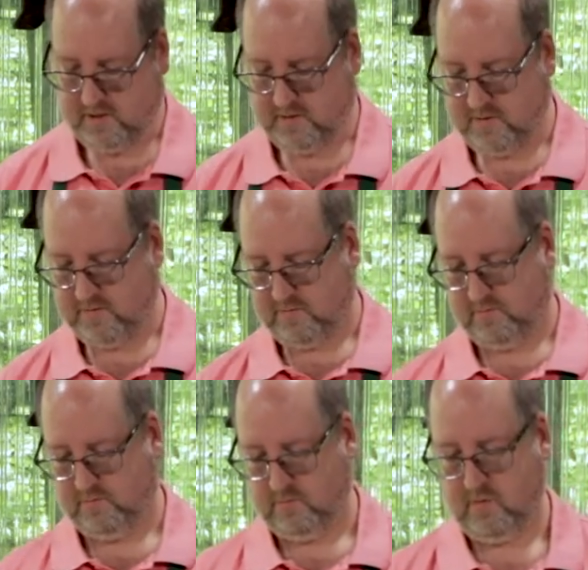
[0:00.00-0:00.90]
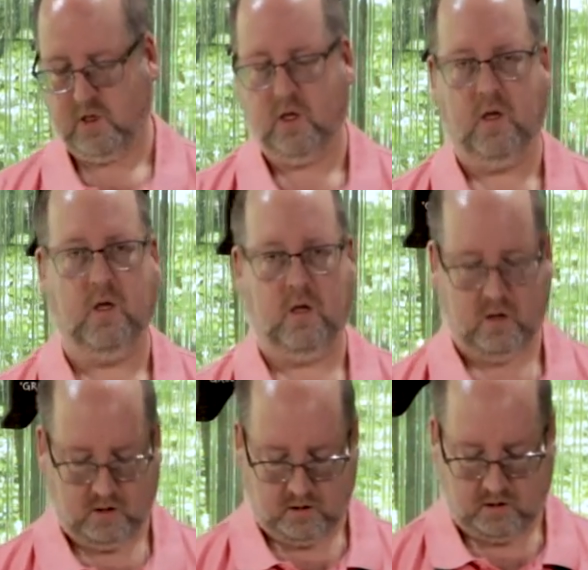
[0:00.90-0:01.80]

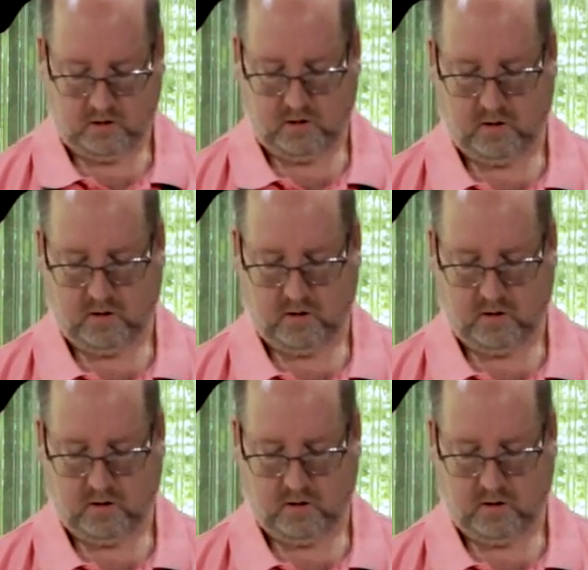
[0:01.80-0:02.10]
(silence)